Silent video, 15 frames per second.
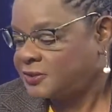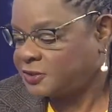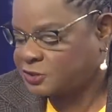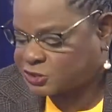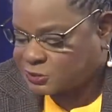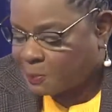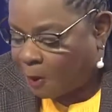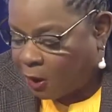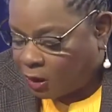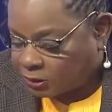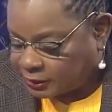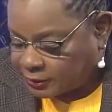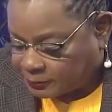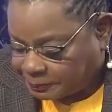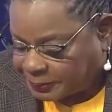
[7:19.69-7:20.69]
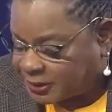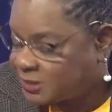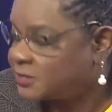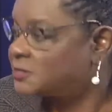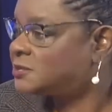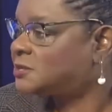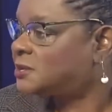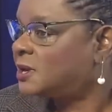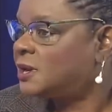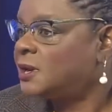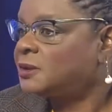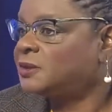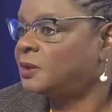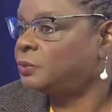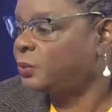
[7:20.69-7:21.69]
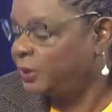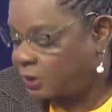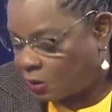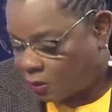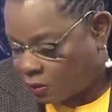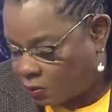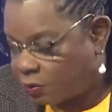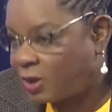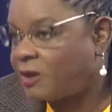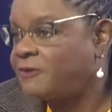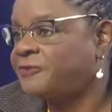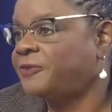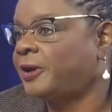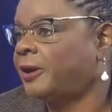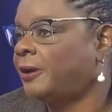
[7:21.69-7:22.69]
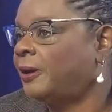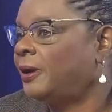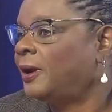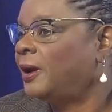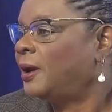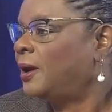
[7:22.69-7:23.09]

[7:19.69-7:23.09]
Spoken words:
the small little piece that we call welfare,